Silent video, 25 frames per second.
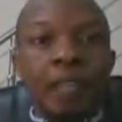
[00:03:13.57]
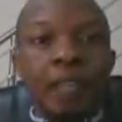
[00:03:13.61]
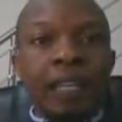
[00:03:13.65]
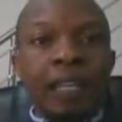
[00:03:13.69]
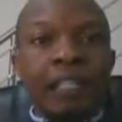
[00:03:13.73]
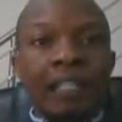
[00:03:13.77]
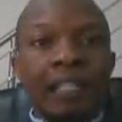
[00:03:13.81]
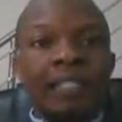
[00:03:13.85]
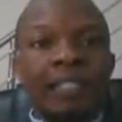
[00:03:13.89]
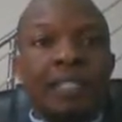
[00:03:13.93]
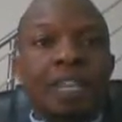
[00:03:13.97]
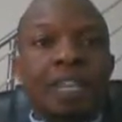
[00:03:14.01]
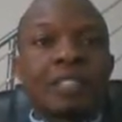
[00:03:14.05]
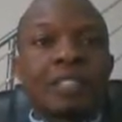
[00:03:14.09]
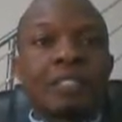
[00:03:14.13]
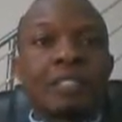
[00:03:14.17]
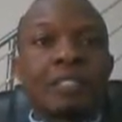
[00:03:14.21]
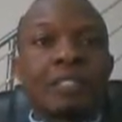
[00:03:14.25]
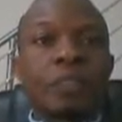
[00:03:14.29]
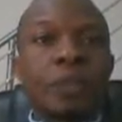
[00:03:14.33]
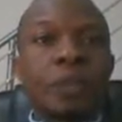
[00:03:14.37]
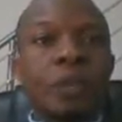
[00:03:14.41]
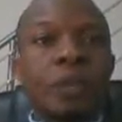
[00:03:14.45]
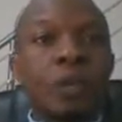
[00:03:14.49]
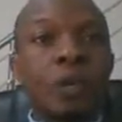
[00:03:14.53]
it starts
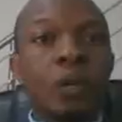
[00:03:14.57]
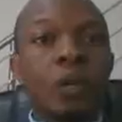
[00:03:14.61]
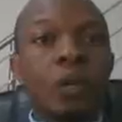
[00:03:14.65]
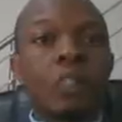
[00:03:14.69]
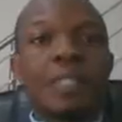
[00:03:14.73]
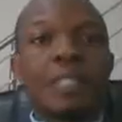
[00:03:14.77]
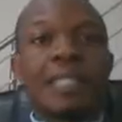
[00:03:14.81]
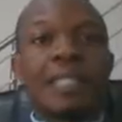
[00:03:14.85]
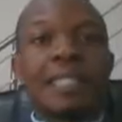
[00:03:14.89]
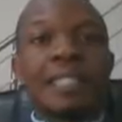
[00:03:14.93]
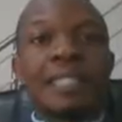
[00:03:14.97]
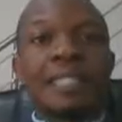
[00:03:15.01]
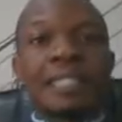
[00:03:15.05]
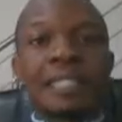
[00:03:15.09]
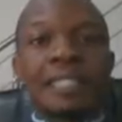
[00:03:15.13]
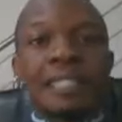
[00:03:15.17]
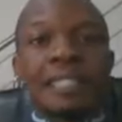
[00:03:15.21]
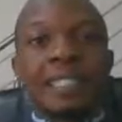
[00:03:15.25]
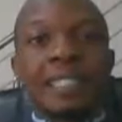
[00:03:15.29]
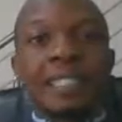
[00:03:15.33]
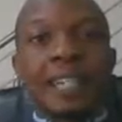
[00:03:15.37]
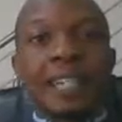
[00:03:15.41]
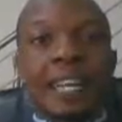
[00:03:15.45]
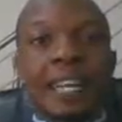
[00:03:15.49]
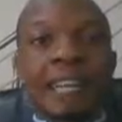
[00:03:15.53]
to cluster the
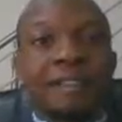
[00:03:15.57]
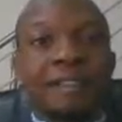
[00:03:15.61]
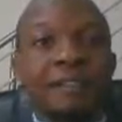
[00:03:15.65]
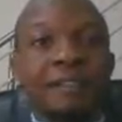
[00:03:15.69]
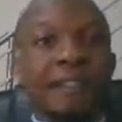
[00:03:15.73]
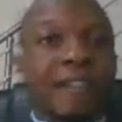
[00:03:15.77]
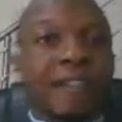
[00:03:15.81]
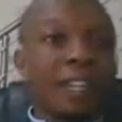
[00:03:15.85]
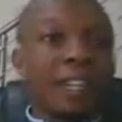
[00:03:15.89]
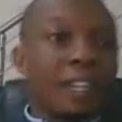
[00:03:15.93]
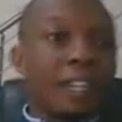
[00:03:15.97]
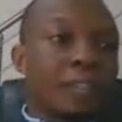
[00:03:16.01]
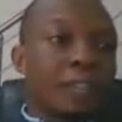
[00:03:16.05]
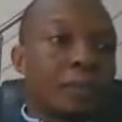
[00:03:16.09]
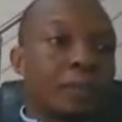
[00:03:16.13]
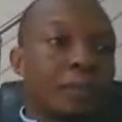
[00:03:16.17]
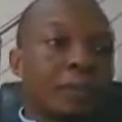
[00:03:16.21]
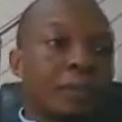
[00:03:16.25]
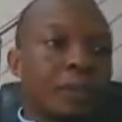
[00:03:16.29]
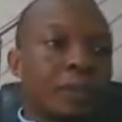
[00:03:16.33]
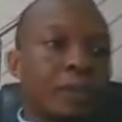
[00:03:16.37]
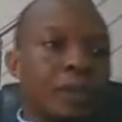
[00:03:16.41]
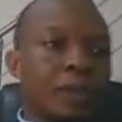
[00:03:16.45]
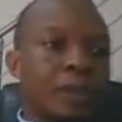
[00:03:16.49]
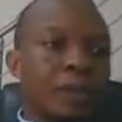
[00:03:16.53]
data and find groups
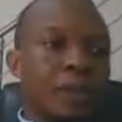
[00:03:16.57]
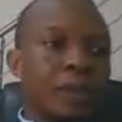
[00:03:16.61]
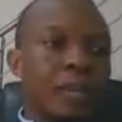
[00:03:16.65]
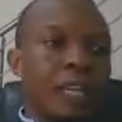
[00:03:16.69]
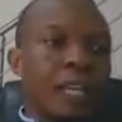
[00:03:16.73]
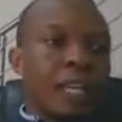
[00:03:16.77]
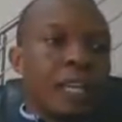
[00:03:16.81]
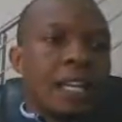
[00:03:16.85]
for you.